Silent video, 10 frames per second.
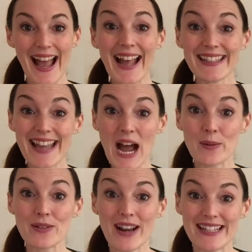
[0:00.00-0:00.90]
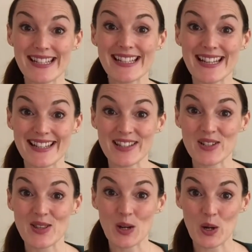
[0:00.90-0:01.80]
And now we're ready to listen
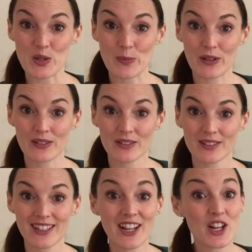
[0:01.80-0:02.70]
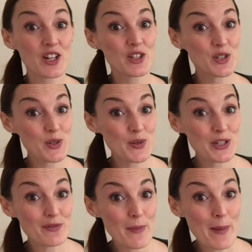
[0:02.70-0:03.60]
to the Gospel. Do
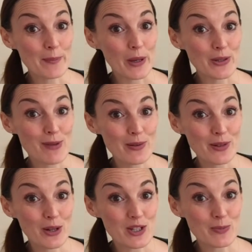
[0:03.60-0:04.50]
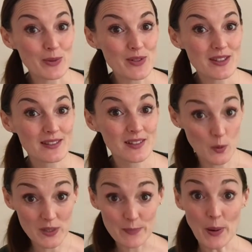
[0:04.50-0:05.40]
you remember who wrote the Gospels?
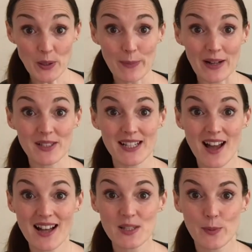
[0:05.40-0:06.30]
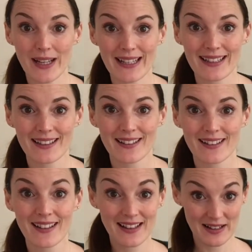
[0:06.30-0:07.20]
We spoke about it last week.
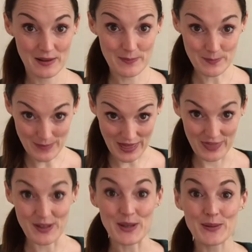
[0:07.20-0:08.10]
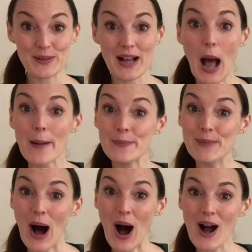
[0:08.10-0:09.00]
Matthew,
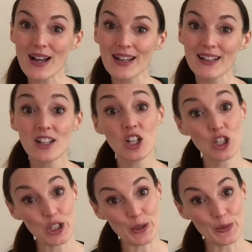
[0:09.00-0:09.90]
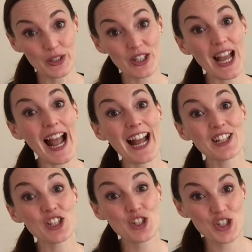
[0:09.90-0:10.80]
Mark, Luke
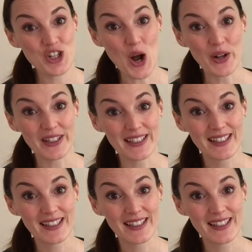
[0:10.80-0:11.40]
and John.